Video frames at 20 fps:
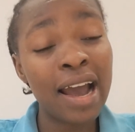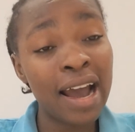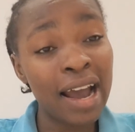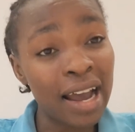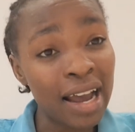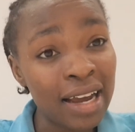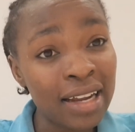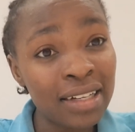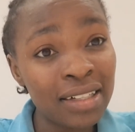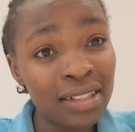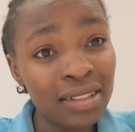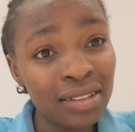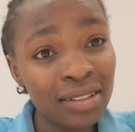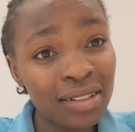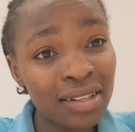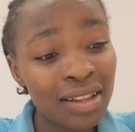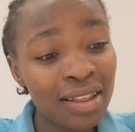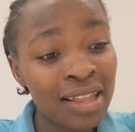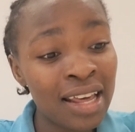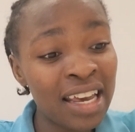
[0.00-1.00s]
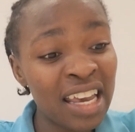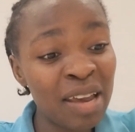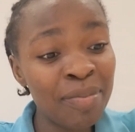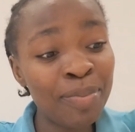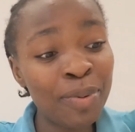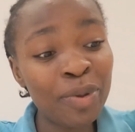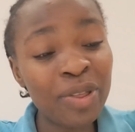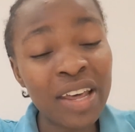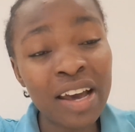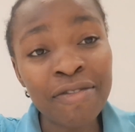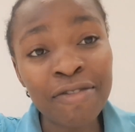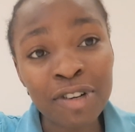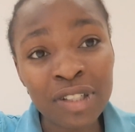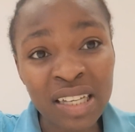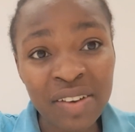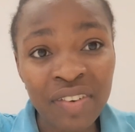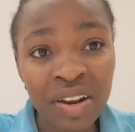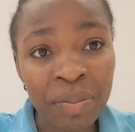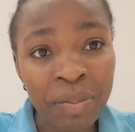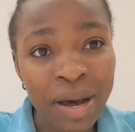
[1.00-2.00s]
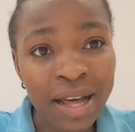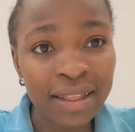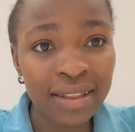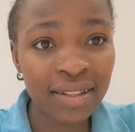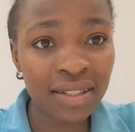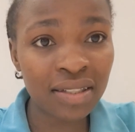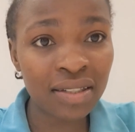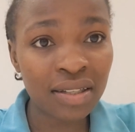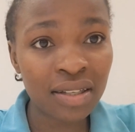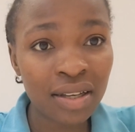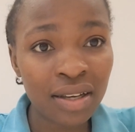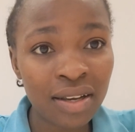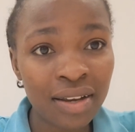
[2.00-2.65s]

And they keep you there for 7 months.